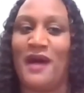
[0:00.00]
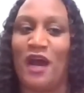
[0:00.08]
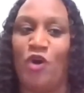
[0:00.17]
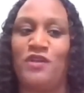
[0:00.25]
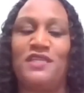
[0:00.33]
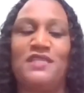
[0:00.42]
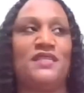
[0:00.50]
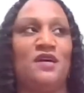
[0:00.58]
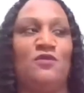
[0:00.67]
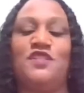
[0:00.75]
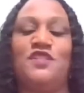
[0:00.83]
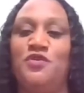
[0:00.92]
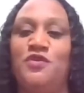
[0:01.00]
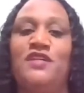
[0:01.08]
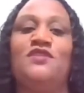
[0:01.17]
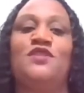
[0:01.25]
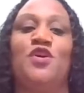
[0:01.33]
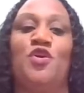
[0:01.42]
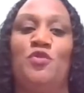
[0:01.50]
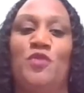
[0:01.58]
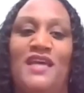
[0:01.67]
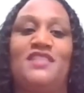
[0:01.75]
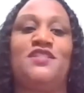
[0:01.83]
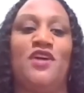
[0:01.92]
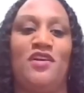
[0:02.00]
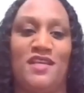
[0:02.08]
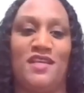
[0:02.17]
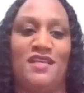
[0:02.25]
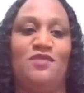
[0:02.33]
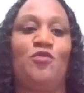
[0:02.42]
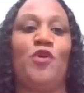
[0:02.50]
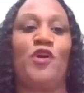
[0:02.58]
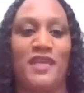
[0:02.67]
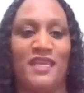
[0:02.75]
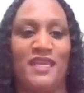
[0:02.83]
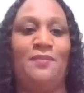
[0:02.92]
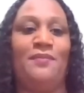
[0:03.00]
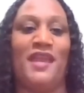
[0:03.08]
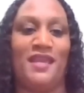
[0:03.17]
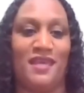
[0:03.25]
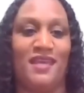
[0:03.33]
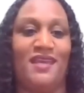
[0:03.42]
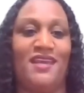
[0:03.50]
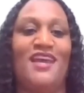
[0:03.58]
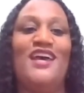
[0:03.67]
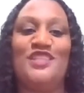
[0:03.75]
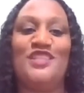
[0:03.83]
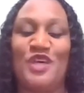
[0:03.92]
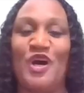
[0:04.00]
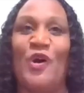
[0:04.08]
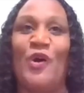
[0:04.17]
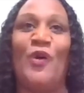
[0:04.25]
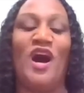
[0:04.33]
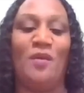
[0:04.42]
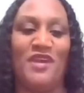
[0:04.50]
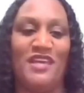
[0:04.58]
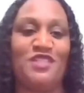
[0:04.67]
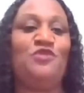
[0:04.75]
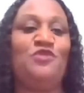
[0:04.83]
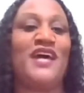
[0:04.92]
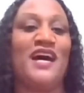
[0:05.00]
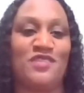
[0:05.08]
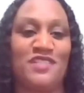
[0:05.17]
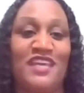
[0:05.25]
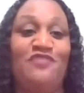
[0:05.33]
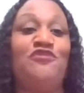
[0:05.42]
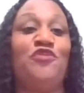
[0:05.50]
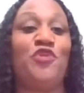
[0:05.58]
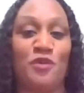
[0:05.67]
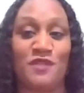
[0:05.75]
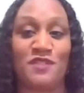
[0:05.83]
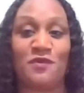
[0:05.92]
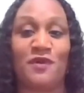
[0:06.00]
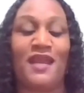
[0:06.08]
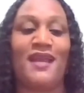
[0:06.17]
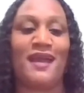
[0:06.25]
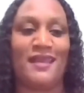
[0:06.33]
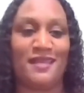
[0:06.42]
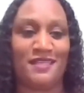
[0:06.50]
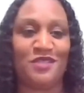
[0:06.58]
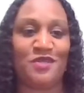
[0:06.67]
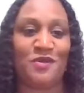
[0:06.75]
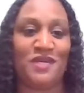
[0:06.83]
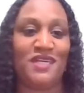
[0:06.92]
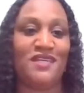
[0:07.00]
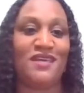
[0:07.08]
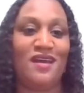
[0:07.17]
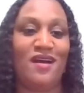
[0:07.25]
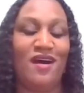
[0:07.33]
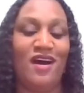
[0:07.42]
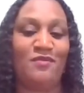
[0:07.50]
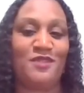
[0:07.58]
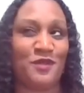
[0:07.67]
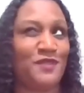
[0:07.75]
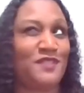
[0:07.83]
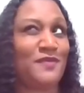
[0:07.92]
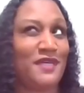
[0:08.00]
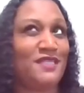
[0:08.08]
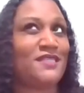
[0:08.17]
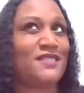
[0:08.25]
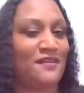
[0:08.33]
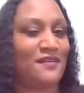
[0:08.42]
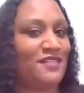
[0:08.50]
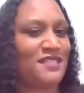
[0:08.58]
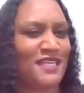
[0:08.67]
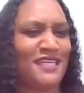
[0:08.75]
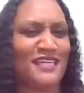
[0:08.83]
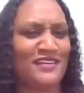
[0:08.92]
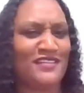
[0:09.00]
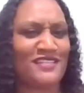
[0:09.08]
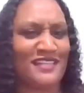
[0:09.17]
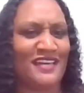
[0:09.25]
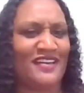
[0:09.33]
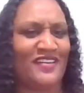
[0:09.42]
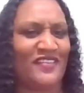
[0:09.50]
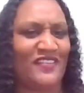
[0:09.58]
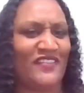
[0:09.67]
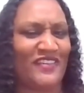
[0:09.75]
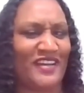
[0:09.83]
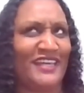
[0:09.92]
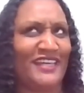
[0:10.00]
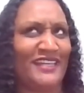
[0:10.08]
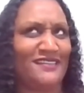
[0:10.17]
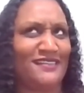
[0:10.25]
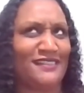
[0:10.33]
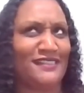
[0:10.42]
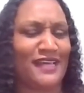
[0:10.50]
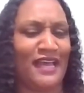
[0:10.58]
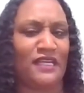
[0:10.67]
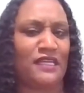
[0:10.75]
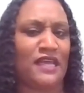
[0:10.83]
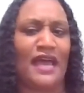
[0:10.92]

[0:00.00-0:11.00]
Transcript: oldest son was 2 years old when I started working in banking. So in 2004 was when I got into it. So it's been 17 years now, right? Okay. I